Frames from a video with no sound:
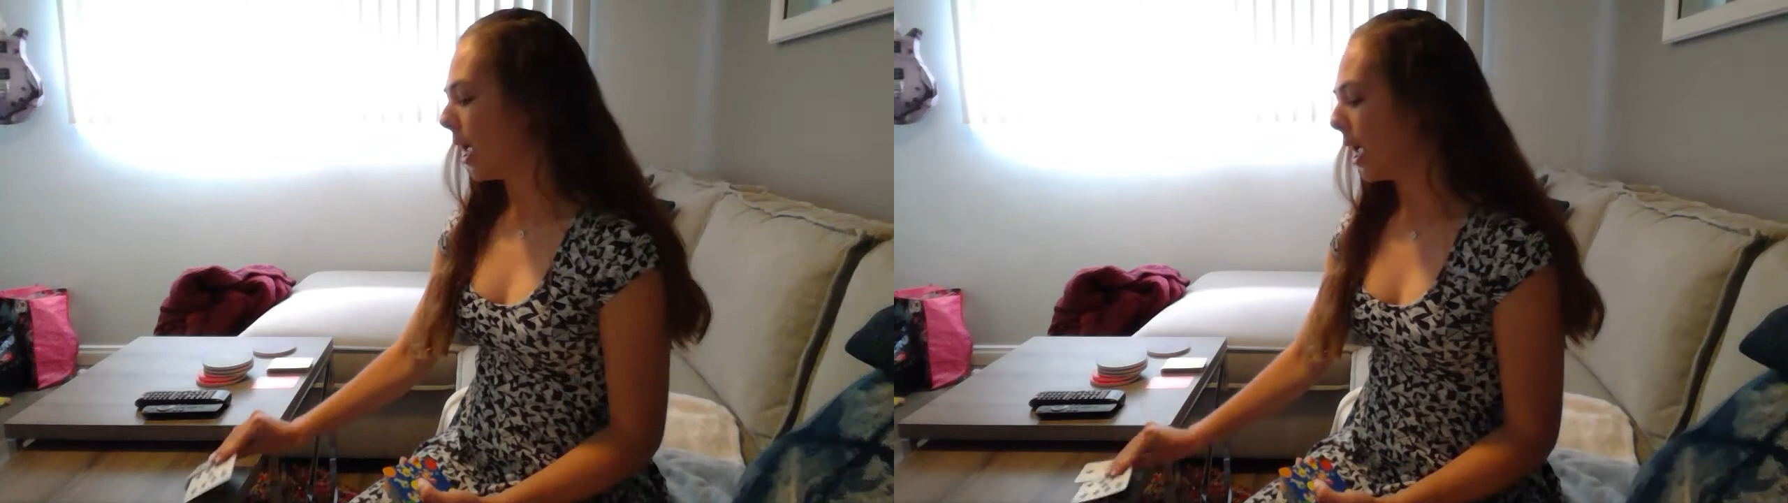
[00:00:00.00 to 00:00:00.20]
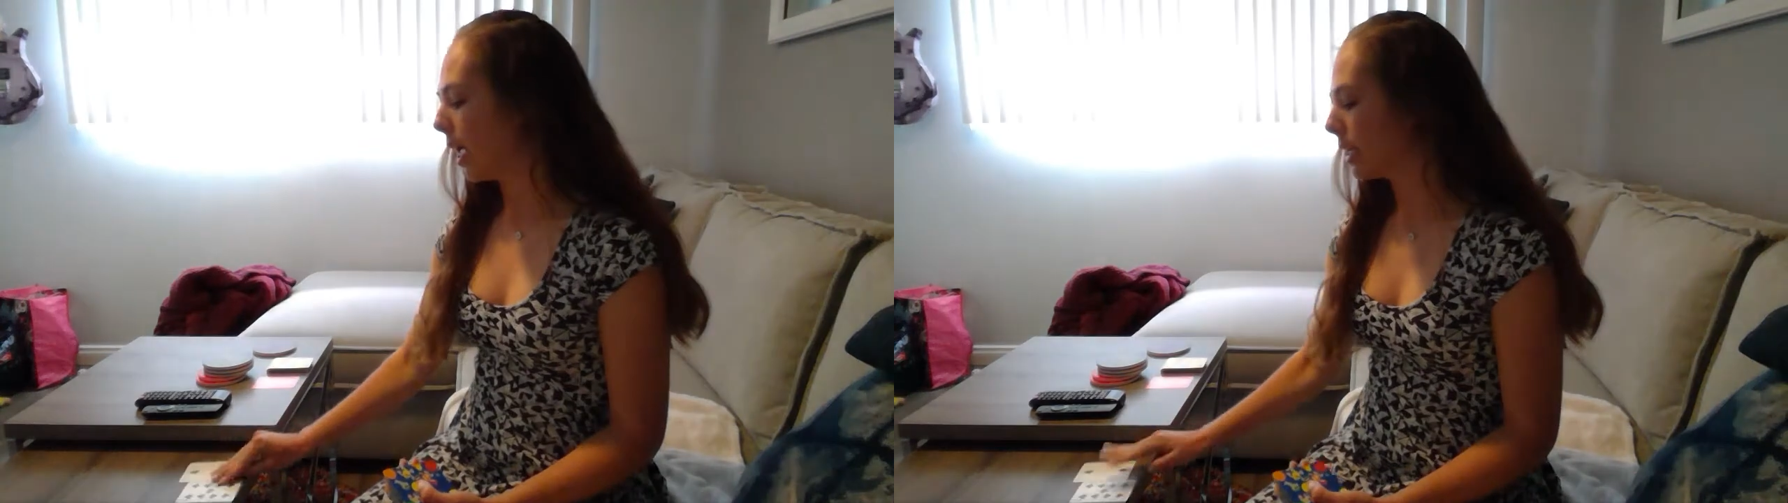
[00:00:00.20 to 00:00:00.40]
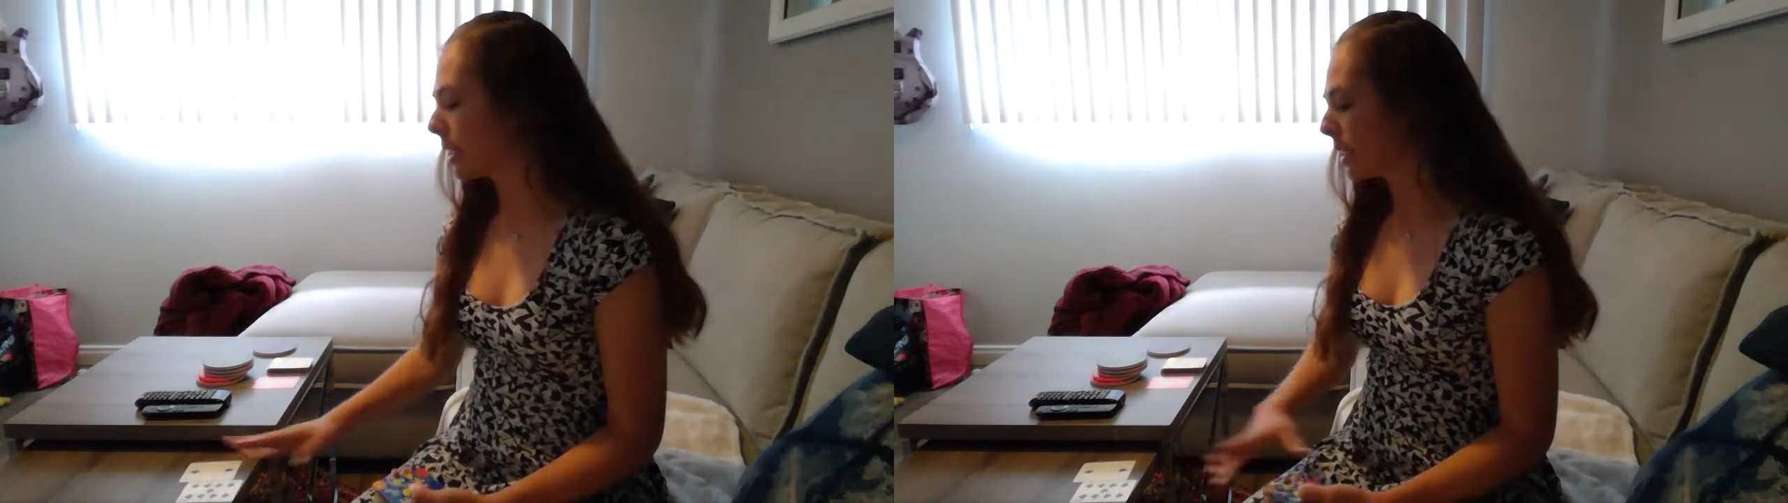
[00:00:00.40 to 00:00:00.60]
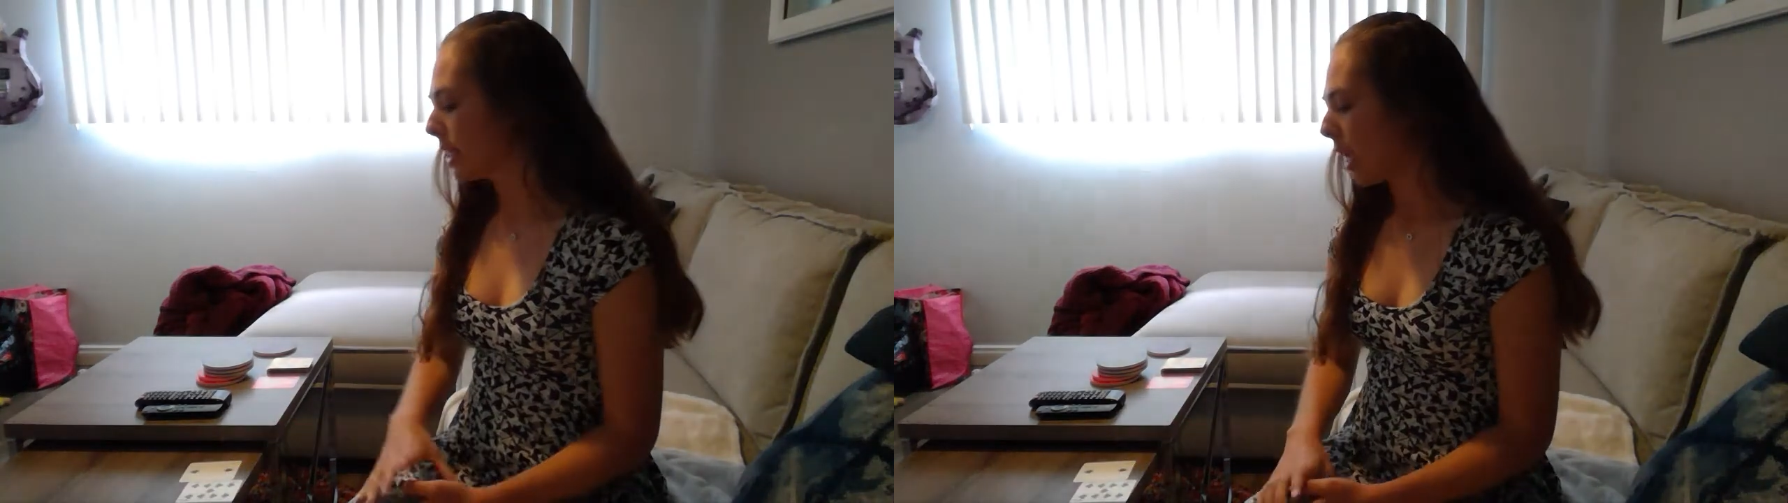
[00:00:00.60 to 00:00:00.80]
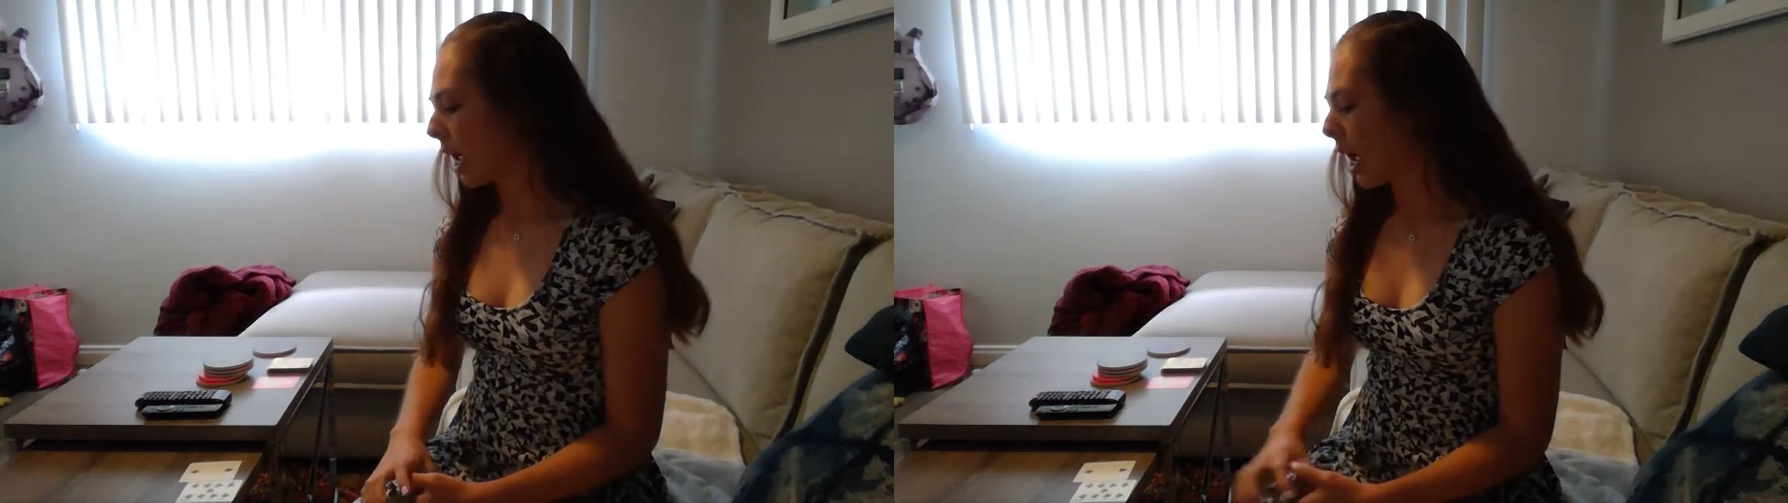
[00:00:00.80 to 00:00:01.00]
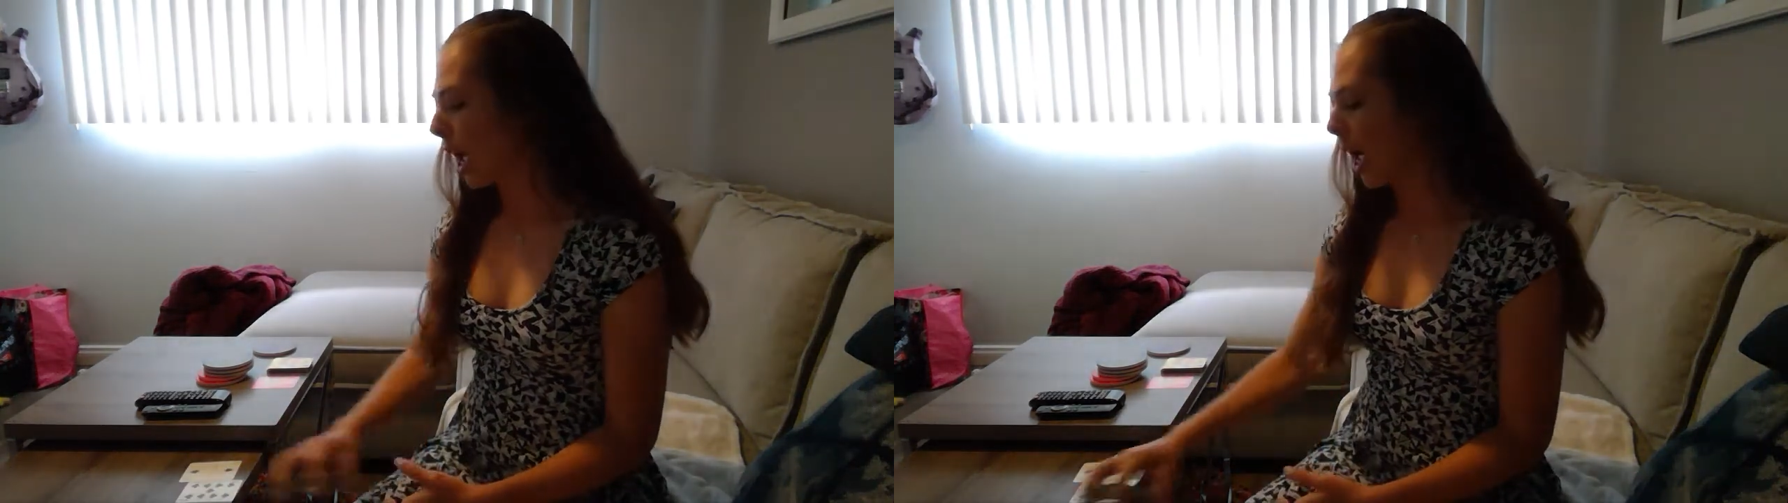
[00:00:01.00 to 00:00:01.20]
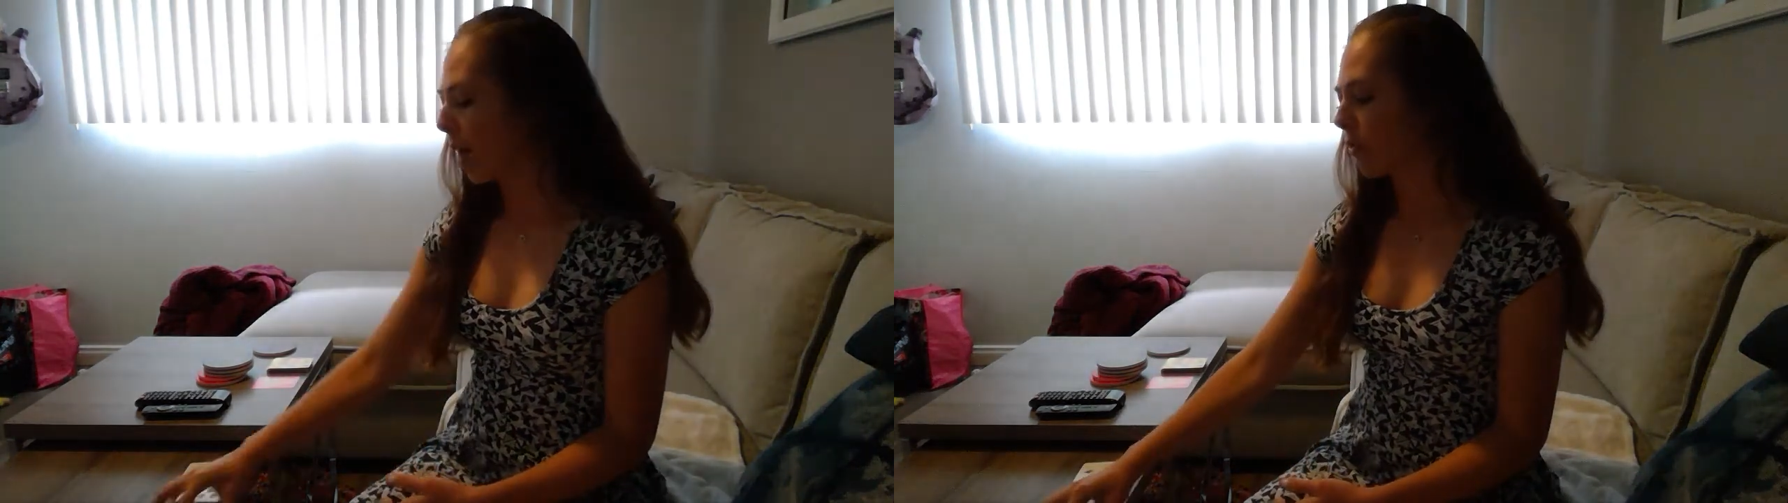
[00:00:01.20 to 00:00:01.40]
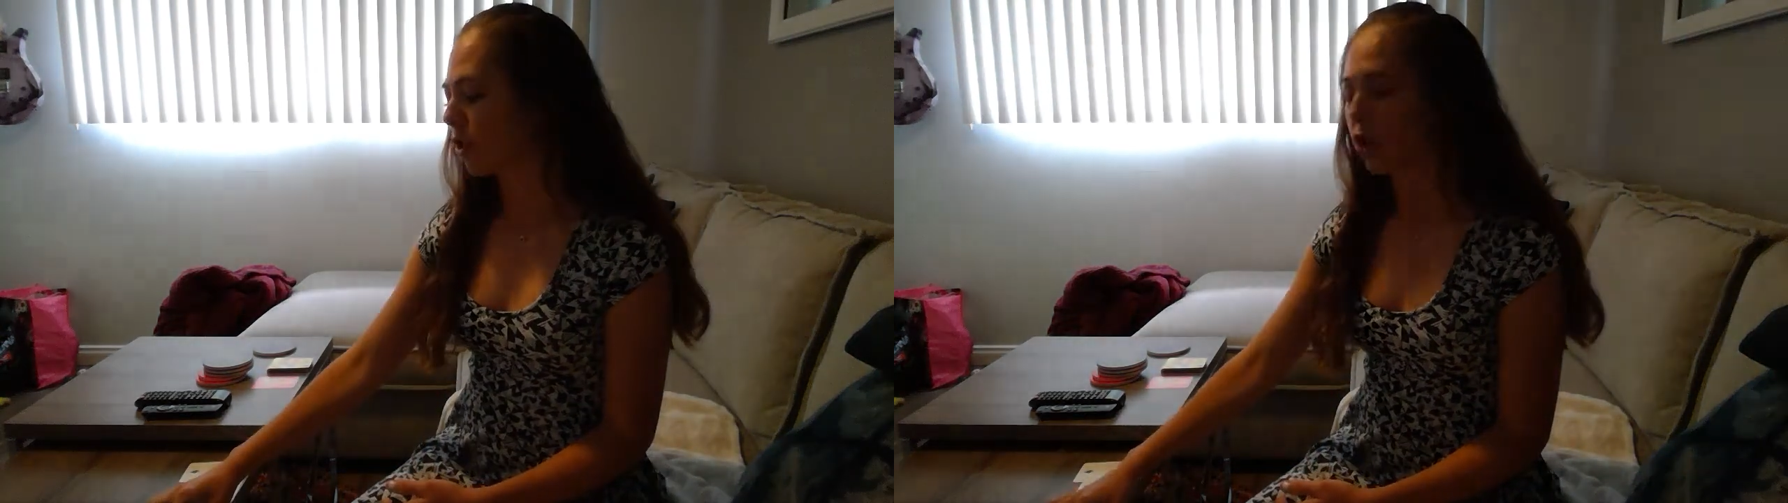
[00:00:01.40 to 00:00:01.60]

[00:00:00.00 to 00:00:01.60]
and I have to